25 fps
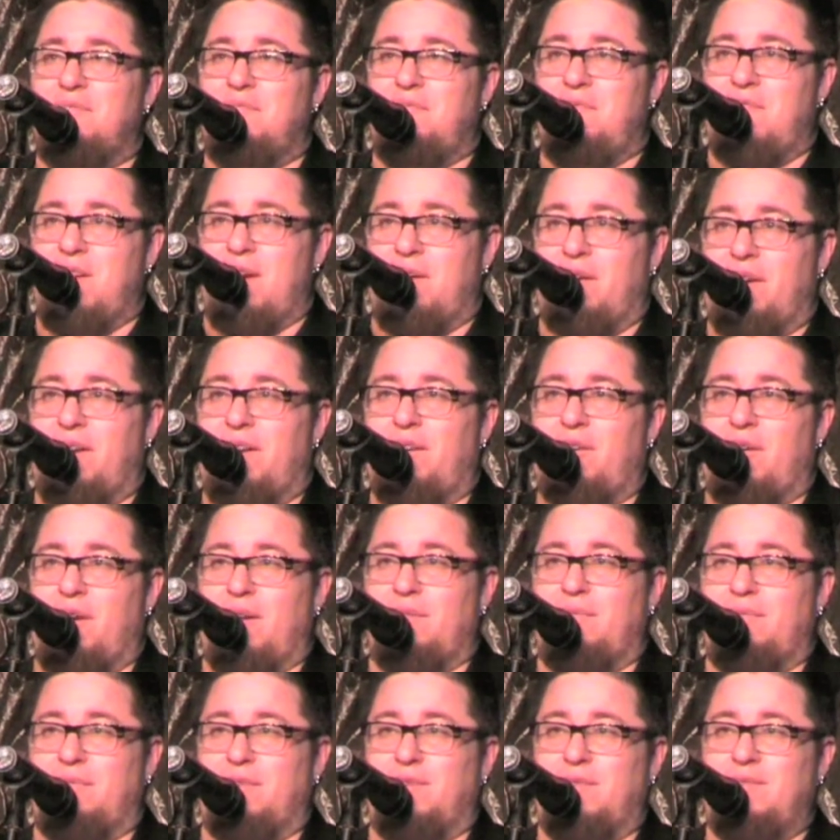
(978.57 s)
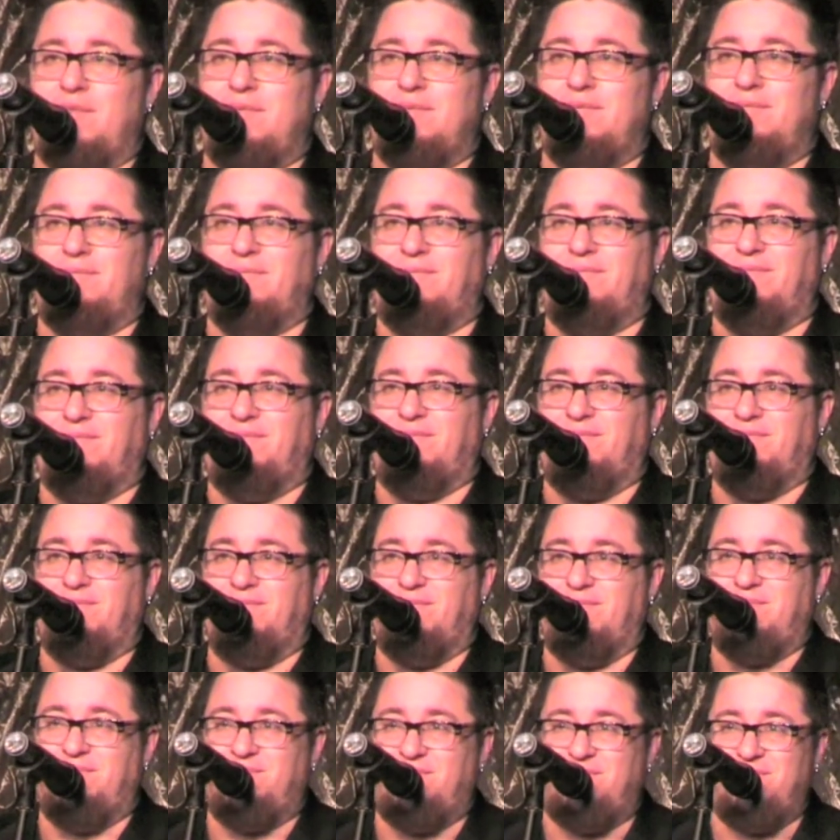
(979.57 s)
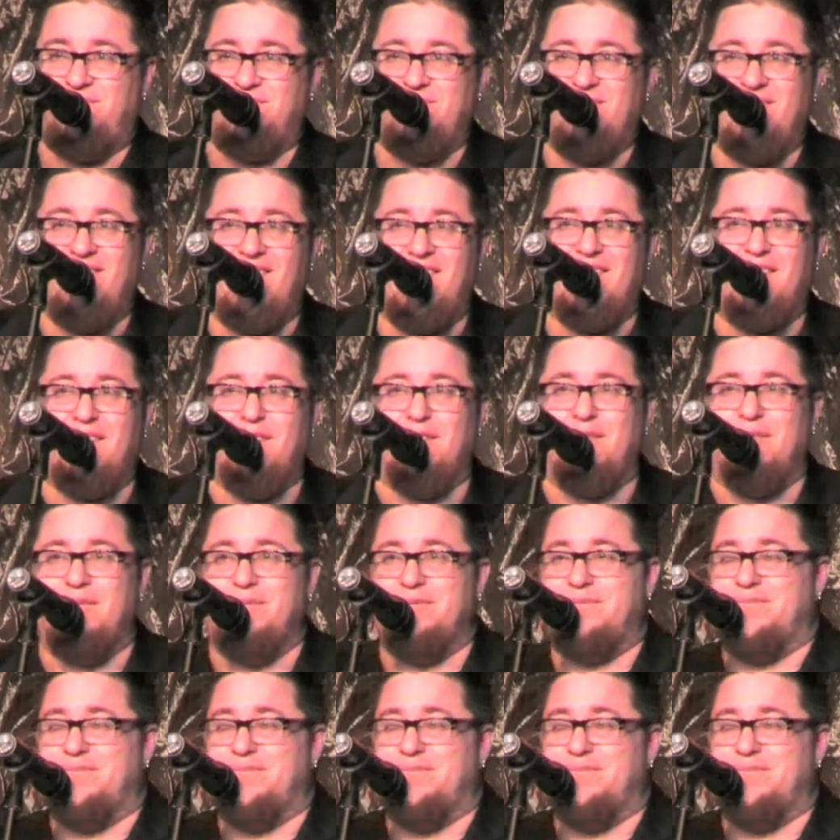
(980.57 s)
very grateful. Thank you.